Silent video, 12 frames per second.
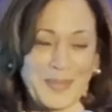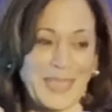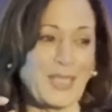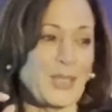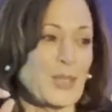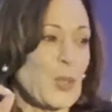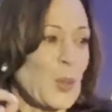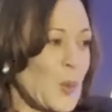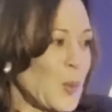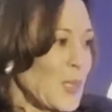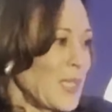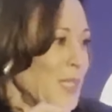It is
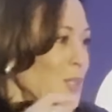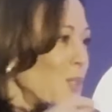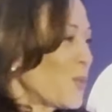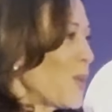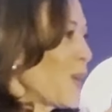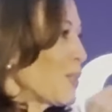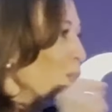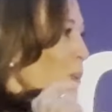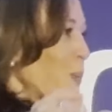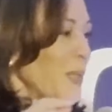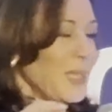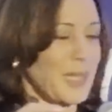only as strong as our
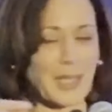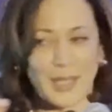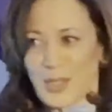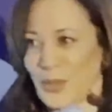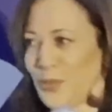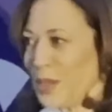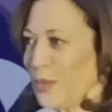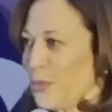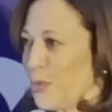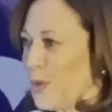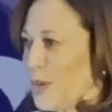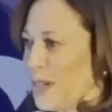willingness to fight
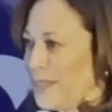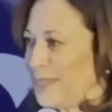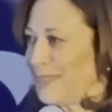for it.